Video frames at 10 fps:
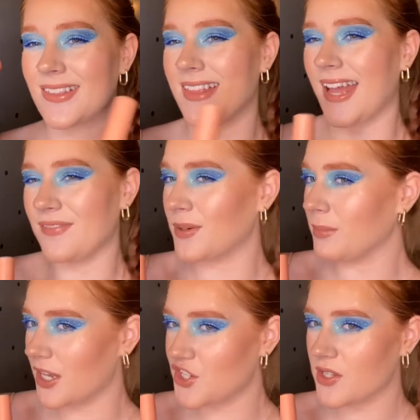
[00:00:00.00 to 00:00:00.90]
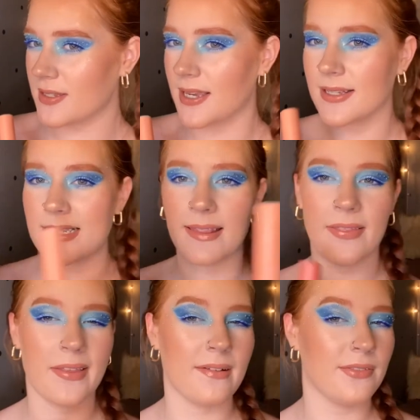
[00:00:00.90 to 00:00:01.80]
they have their blush sticks and then
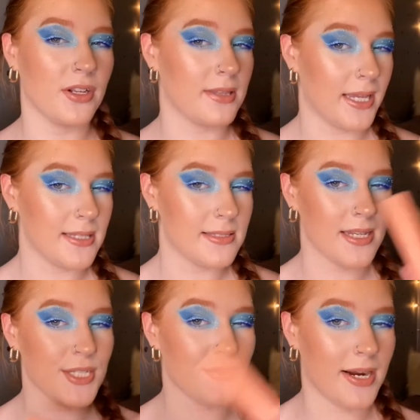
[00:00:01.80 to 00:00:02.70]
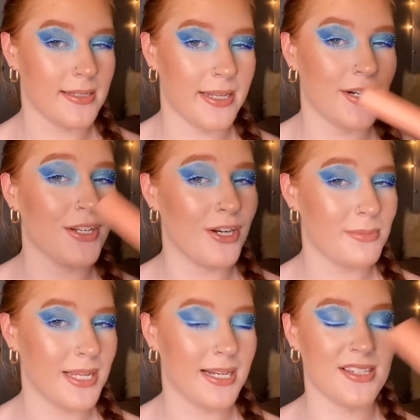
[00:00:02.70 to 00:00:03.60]
they have their light sticks for highlighter, you know
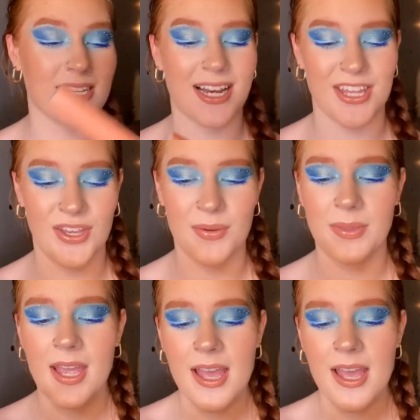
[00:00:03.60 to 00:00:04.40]
what I mean? It's kind of cute.